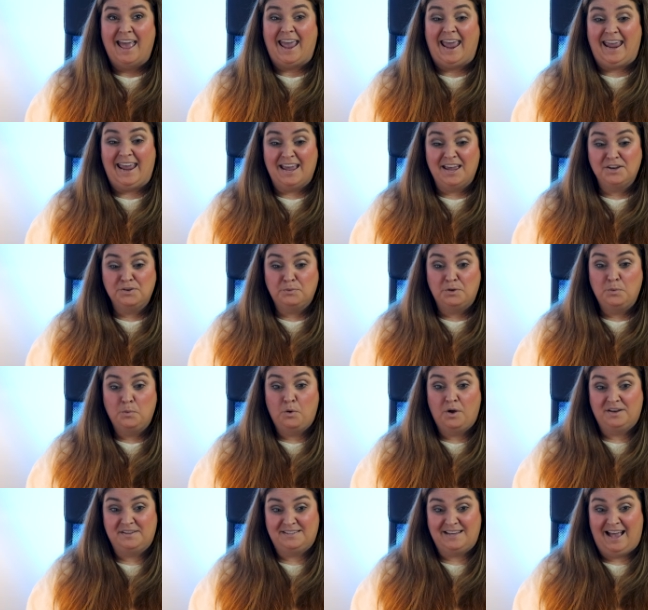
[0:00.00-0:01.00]
And we
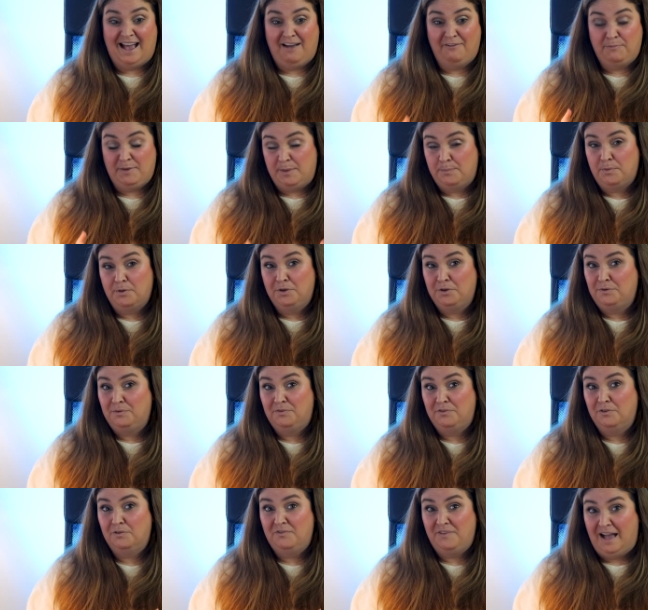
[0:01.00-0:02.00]
want to have people who
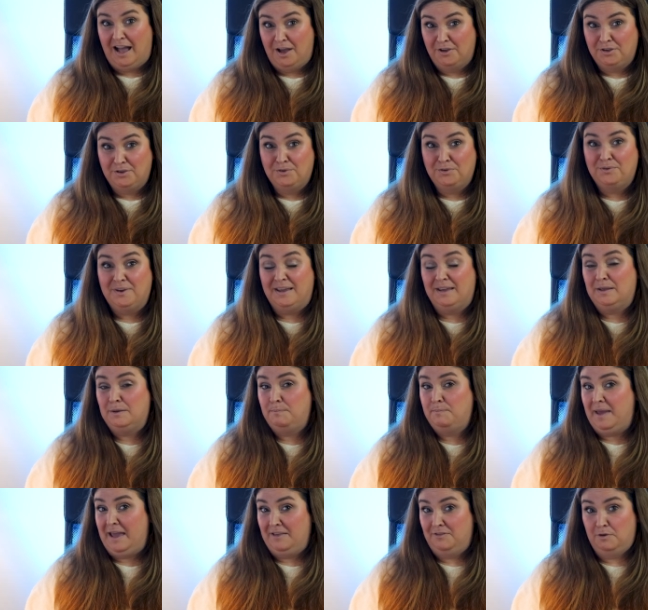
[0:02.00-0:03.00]
feel valued and
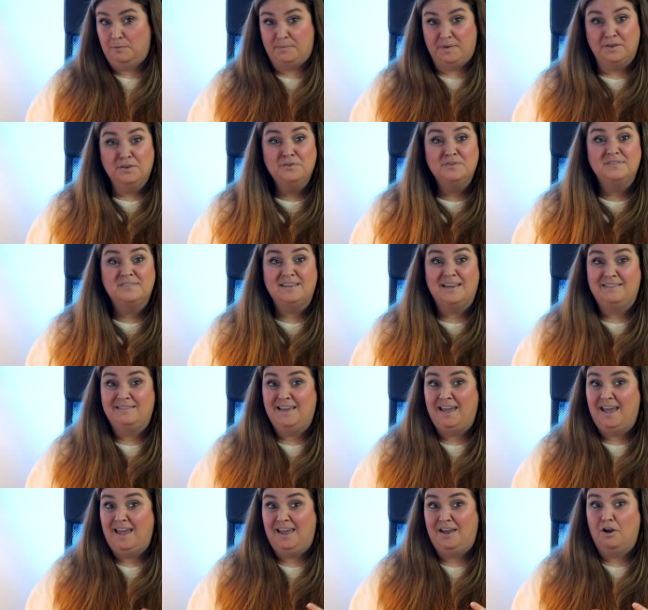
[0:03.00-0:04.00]
can pay their bills
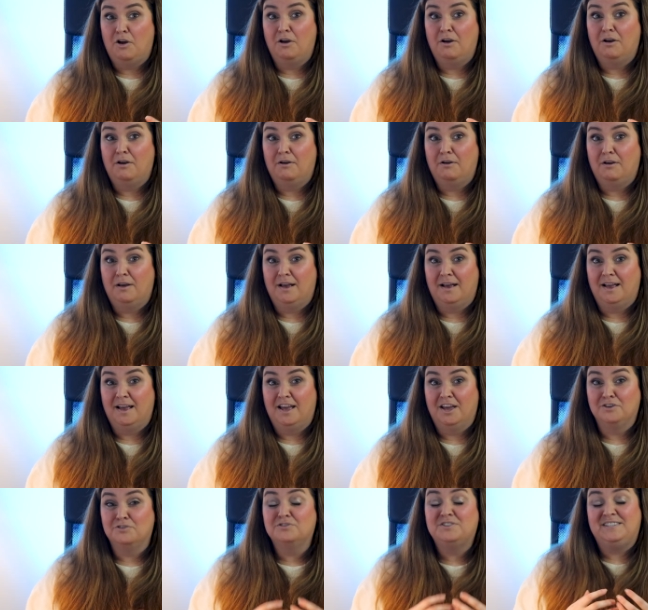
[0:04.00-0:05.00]
and they are
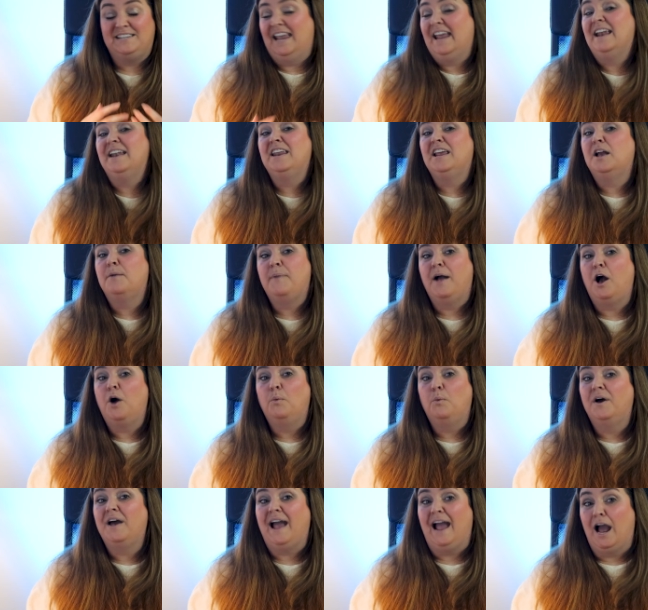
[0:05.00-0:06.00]
understanding
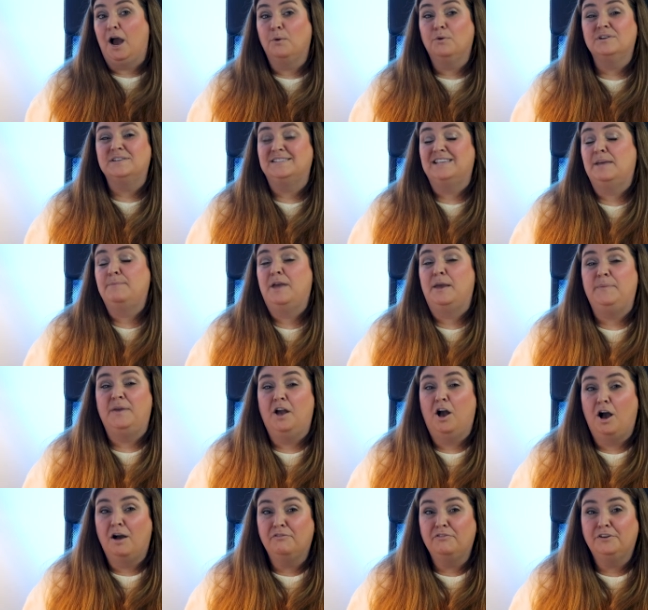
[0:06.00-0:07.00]
about what hours they may
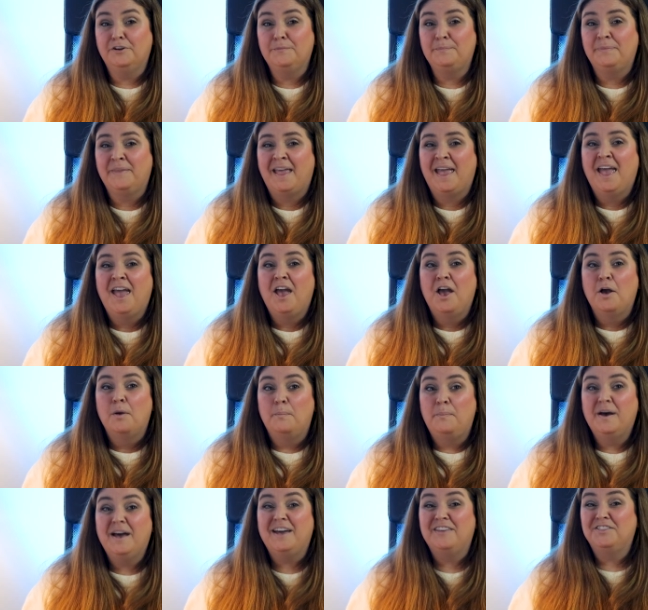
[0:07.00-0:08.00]
be offered.
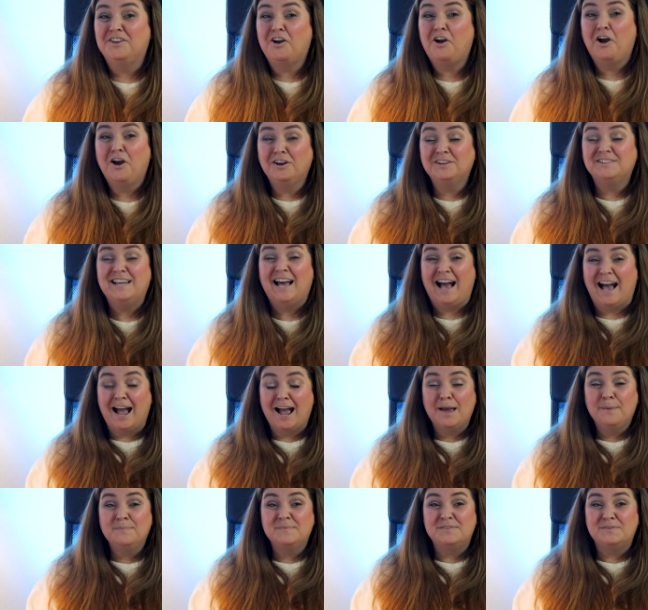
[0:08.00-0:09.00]
But there are
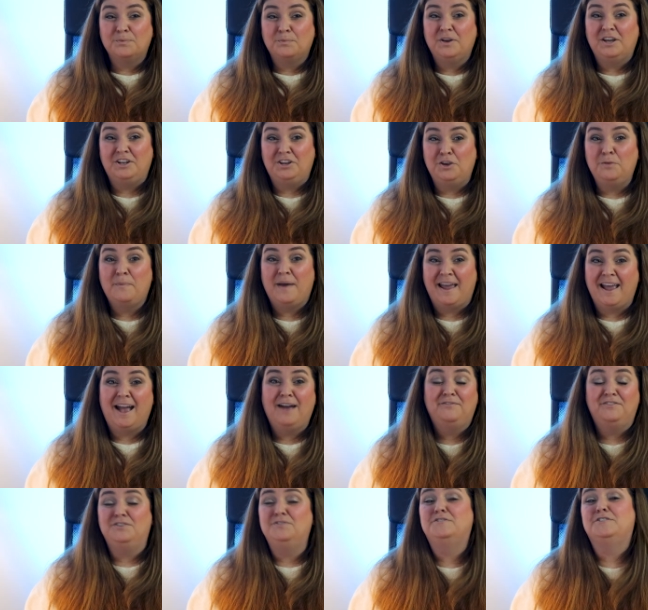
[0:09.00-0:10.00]
times when you may
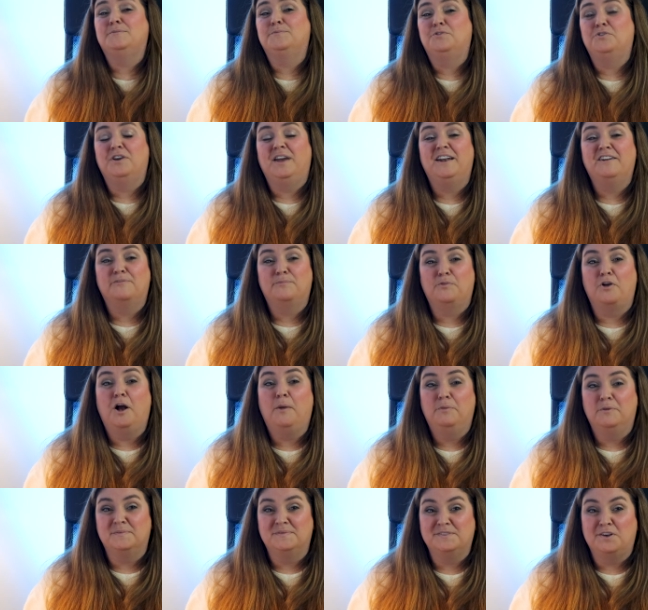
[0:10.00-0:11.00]
have to use some creative
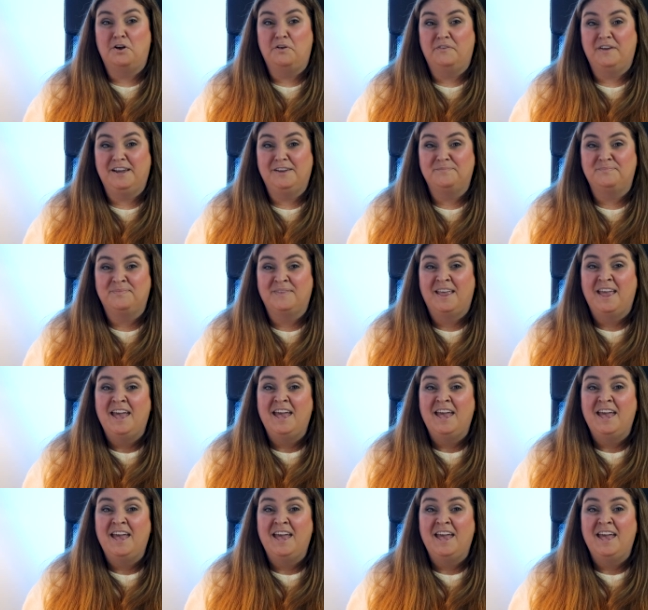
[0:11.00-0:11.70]
problem solving.